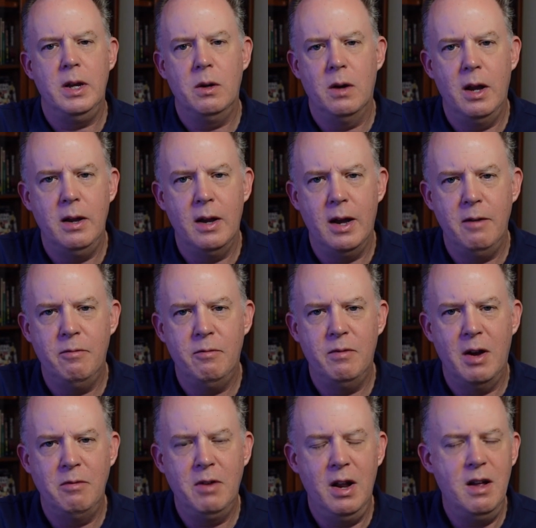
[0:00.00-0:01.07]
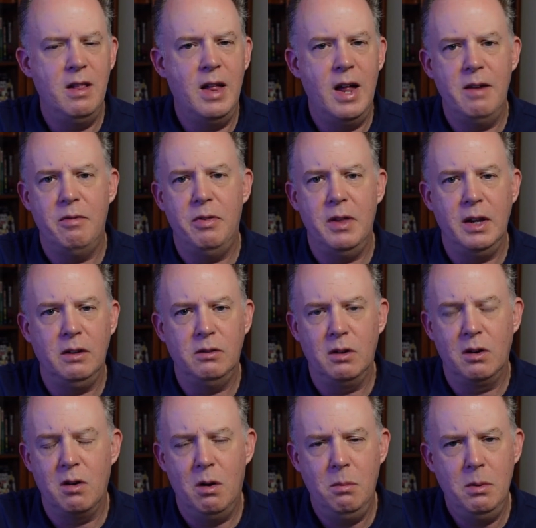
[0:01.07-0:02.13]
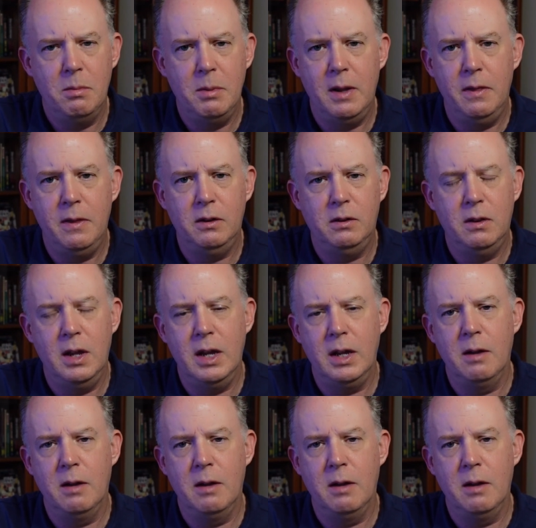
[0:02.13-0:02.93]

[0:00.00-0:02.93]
I've got a lot of things to complement this thing.